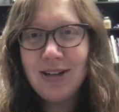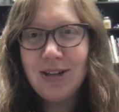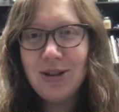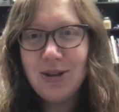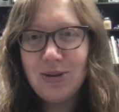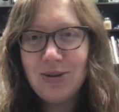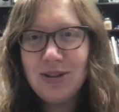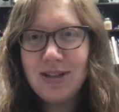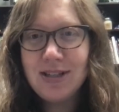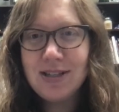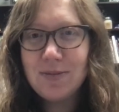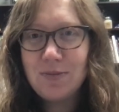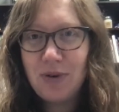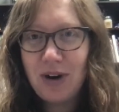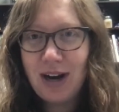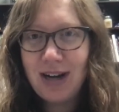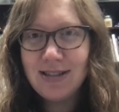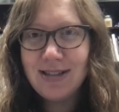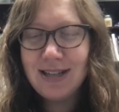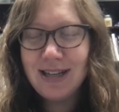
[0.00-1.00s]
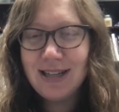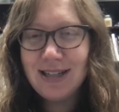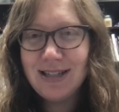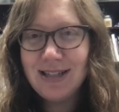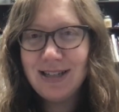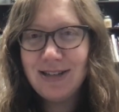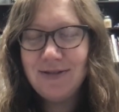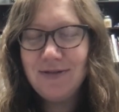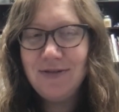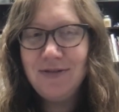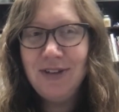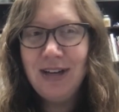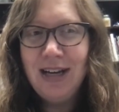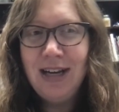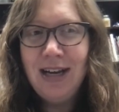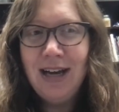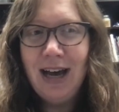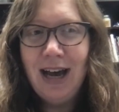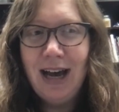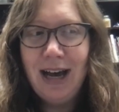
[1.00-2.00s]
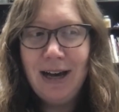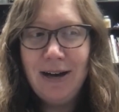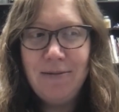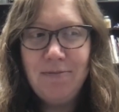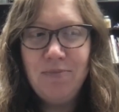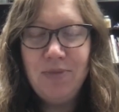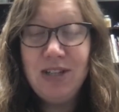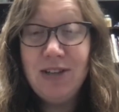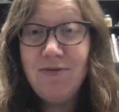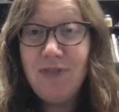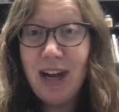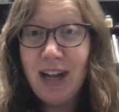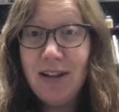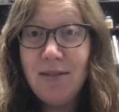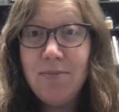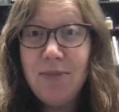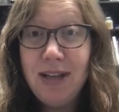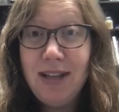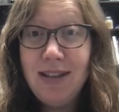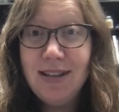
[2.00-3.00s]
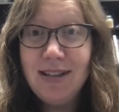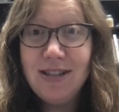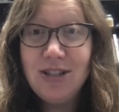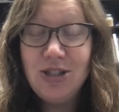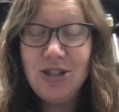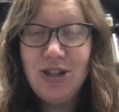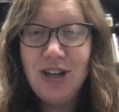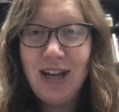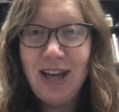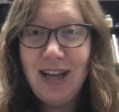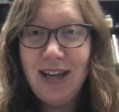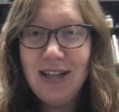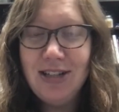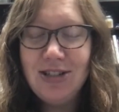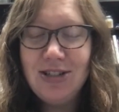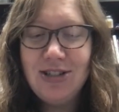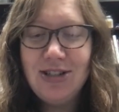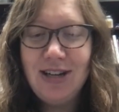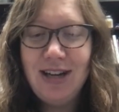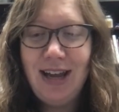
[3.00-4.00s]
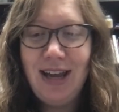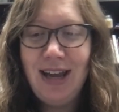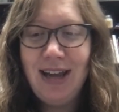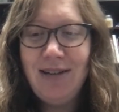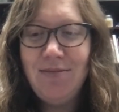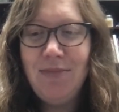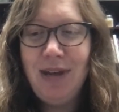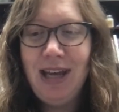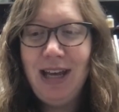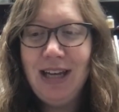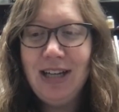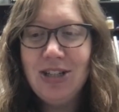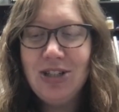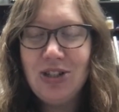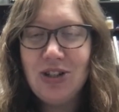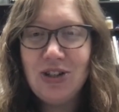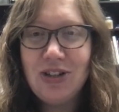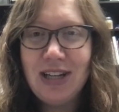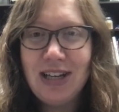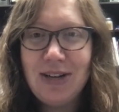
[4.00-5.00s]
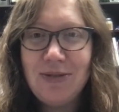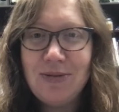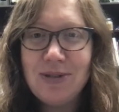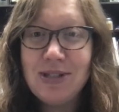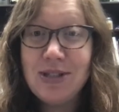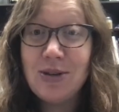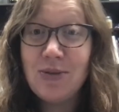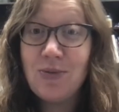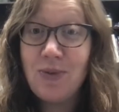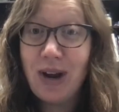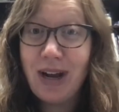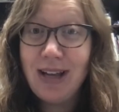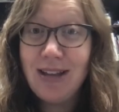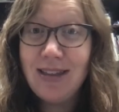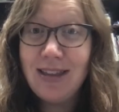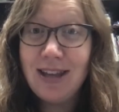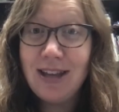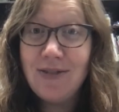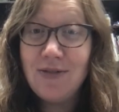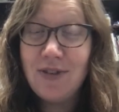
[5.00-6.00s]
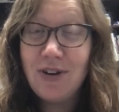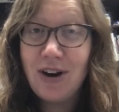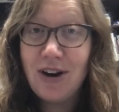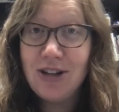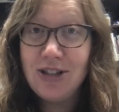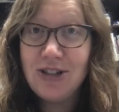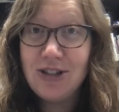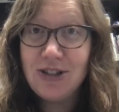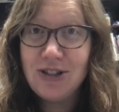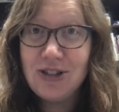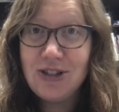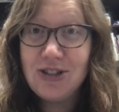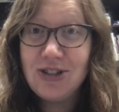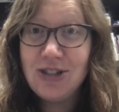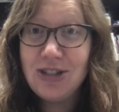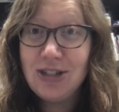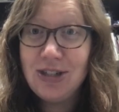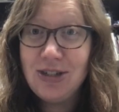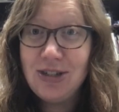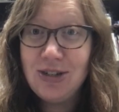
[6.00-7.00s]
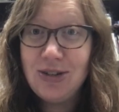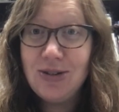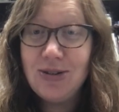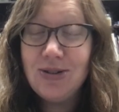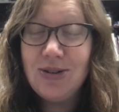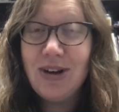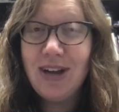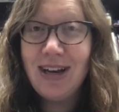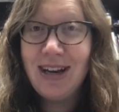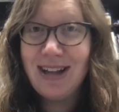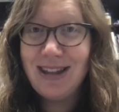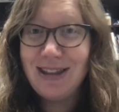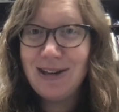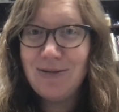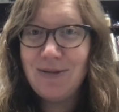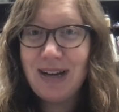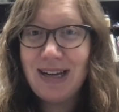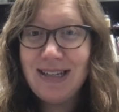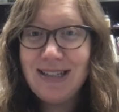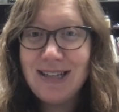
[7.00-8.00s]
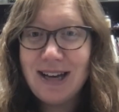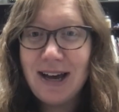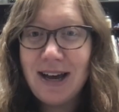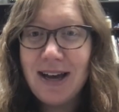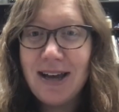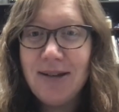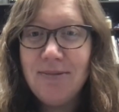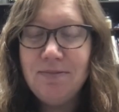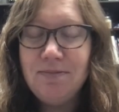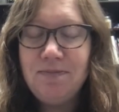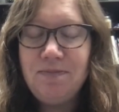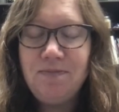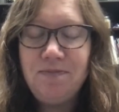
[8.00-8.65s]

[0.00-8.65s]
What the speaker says: through this process of developing this change and making sure that it was the right thing for our church to do and at the right time.